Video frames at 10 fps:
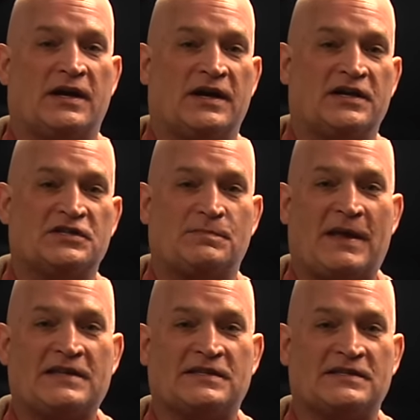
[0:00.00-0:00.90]
uh,
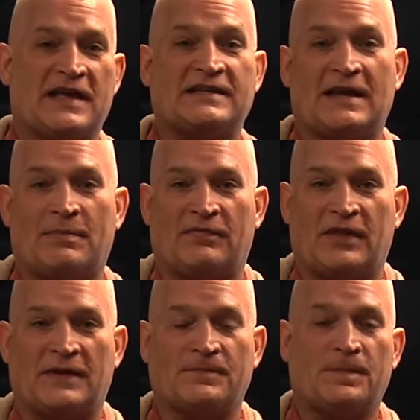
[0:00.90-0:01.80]
spaces, that type of
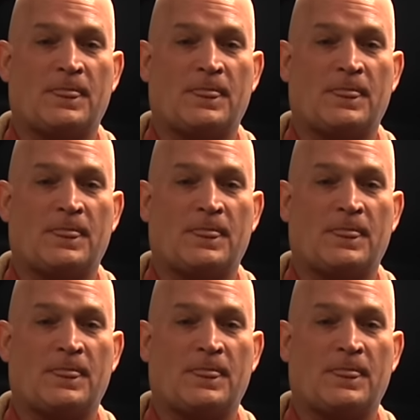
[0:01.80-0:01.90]
thing.